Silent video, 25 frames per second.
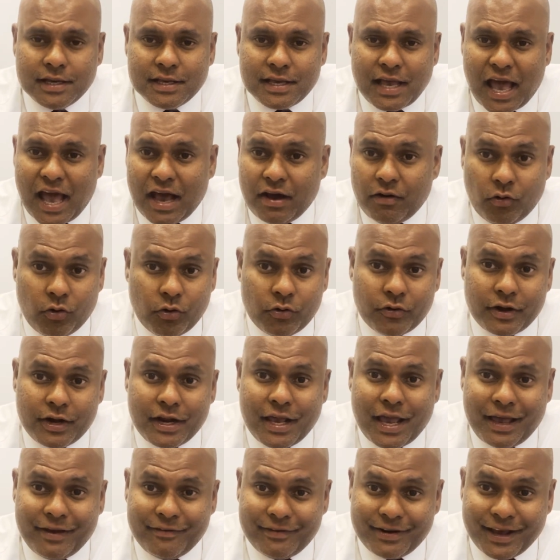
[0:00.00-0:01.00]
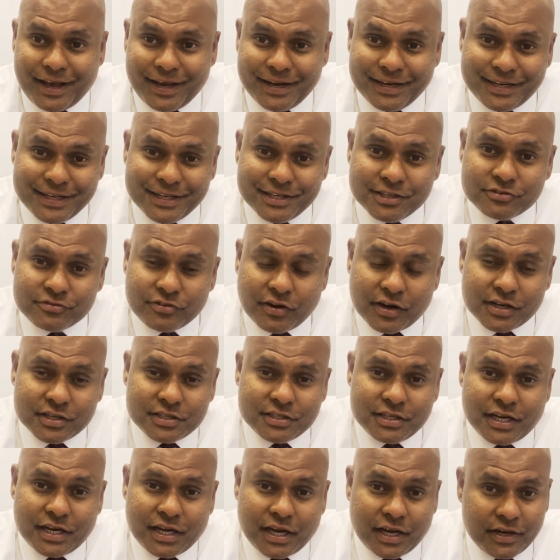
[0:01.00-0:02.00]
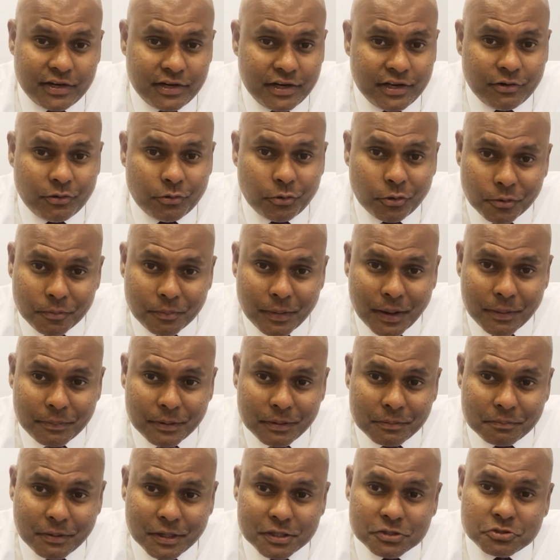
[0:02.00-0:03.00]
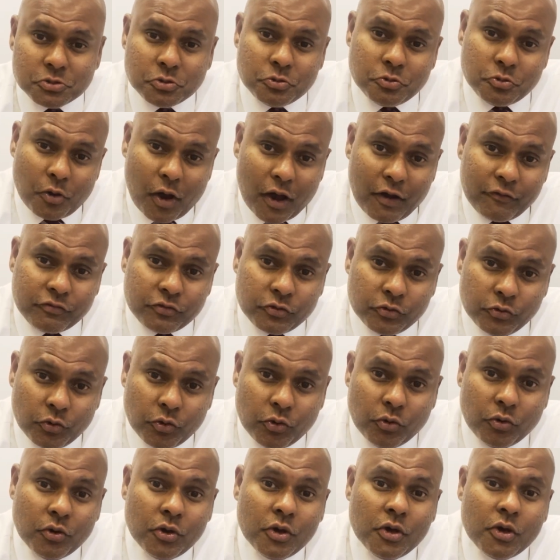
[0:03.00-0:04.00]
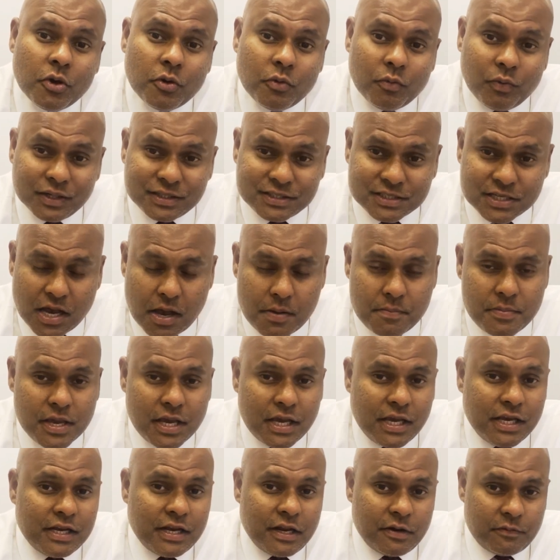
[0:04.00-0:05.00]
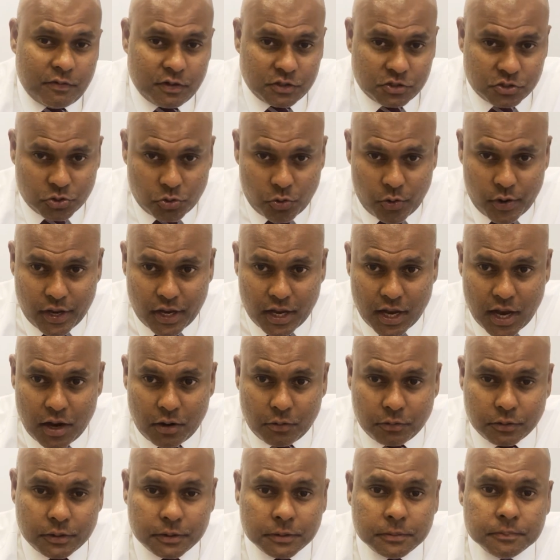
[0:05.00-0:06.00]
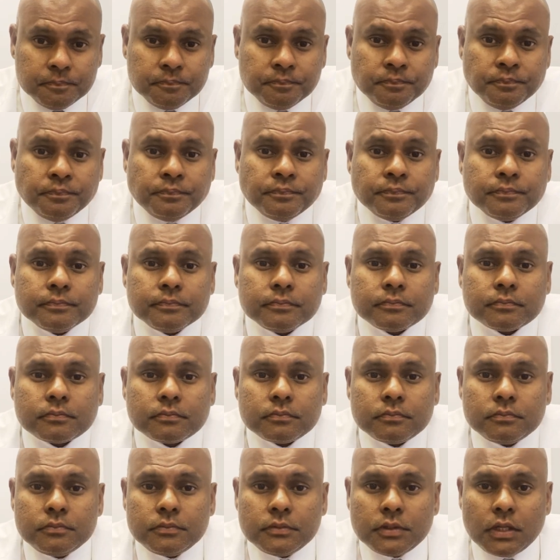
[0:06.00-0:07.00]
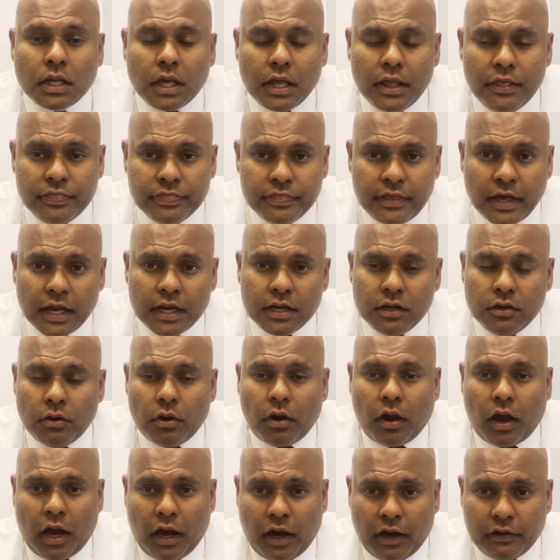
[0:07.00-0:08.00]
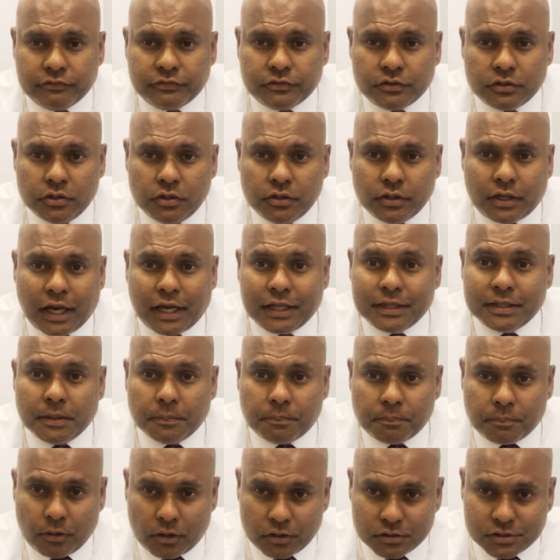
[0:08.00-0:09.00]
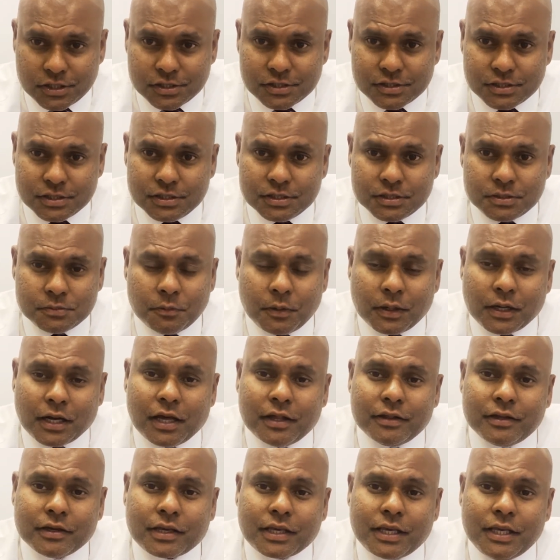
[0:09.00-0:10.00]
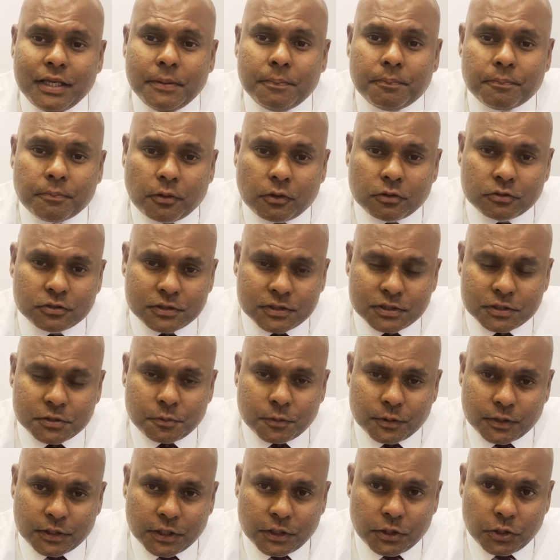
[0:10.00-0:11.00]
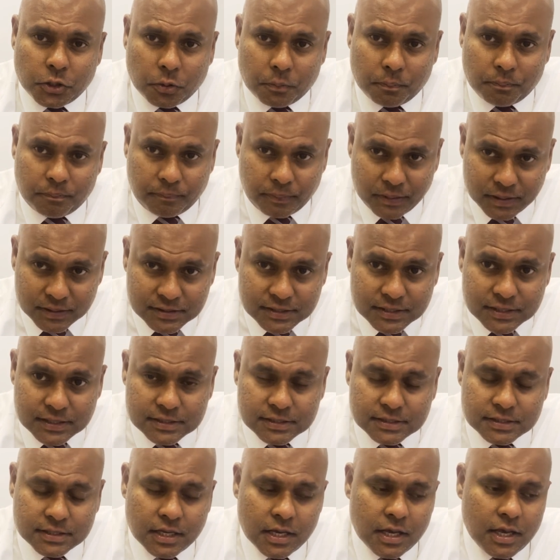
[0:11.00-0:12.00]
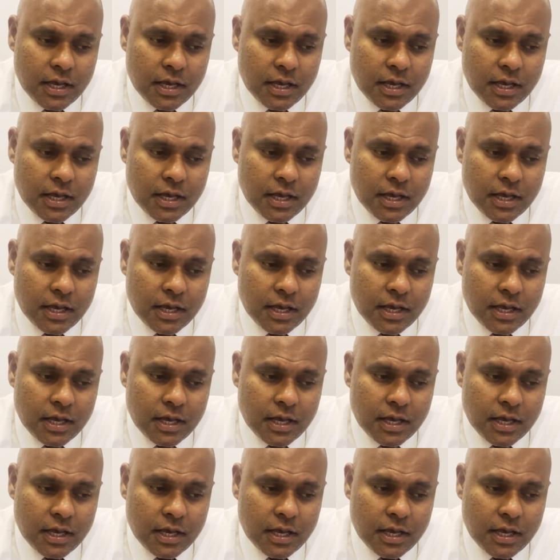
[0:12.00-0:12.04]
already have an IT strategy, an IT roadmap in place. You have to know what's coming in and what's going out. Then you have to look at the processes. What are the key processes within your business?